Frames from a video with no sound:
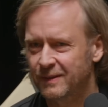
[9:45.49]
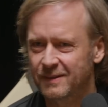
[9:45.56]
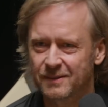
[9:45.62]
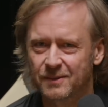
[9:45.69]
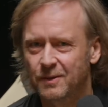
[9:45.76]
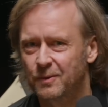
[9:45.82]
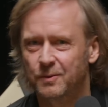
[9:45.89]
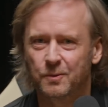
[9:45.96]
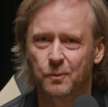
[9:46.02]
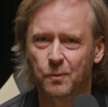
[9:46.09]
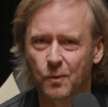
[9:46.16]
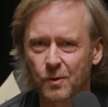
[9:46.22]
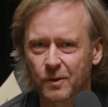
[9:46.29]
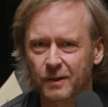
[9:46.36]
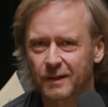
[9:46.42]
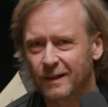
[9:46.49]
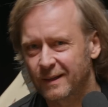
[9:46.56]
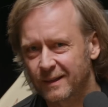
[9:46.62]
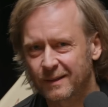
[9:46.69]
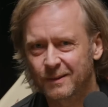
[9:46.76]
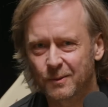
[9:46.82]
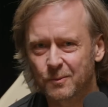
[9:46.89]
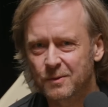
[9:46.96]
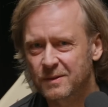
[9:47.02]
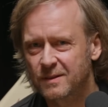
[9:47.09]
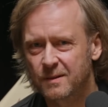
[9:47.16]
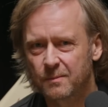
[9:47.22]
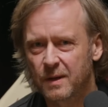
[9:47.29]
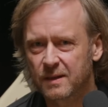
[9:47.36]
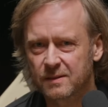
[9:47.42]
Is it going to work? Like there
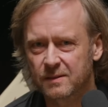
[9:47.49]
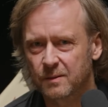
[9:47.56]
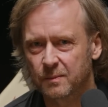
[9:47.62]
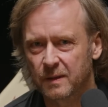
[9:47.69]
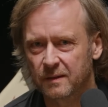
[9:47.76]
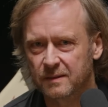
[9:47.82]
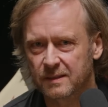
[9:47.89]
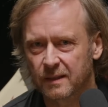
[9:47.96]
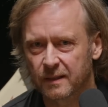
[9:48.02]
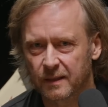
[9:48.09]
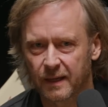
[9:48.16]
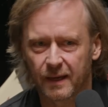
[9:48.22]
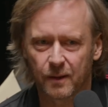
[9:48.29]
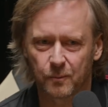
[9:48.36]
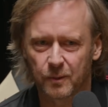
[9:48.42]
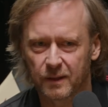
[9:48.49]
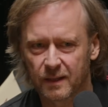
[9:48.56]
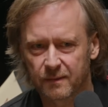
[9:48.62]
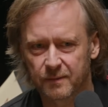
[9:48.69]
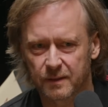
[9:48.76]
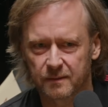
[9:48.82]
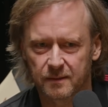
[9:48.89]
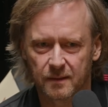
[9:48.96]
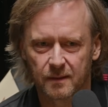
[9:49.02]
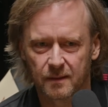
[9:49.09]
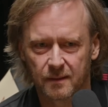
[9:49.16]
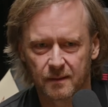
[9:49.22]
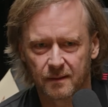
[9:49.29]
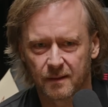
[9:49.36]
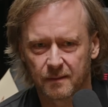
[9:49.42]
wasn't a master plan. It's like, hey, we love it.
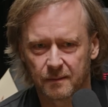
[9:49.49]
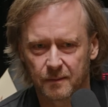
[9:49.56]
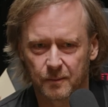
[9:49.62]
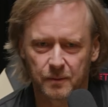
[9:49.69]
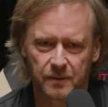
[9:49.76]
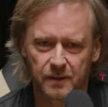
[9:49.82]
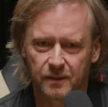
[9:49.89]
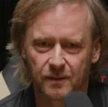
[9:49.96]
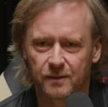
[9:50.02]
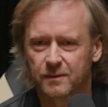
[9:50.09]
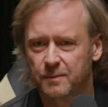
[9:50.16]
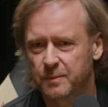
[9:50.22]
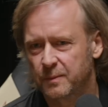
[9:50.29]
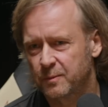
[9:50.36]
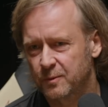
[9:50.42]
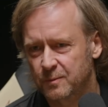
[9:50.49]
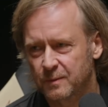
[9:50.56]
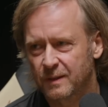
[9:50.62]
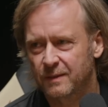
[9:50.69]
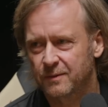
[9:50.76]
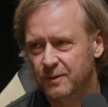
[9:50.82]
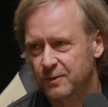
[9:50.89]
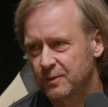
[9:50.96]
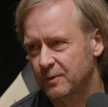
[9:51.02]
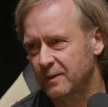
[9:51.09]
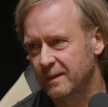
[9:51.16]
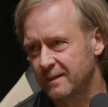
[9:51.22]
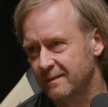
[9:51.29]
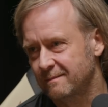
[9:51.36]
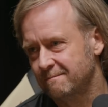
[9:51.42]
we think other peoples will love it too,
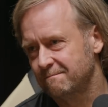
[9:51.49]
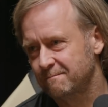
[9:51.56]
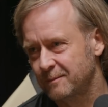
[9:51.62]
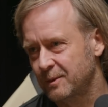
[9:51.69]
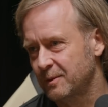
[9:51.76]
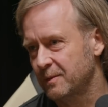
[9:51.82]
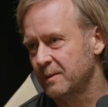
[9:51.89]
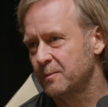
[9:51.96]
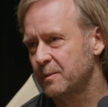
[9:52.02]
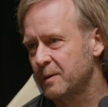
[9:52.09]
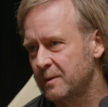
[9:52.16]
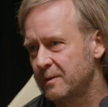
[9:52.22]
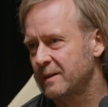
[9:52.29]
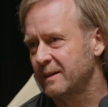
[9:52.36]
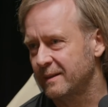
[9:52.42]
and you know, and we are right.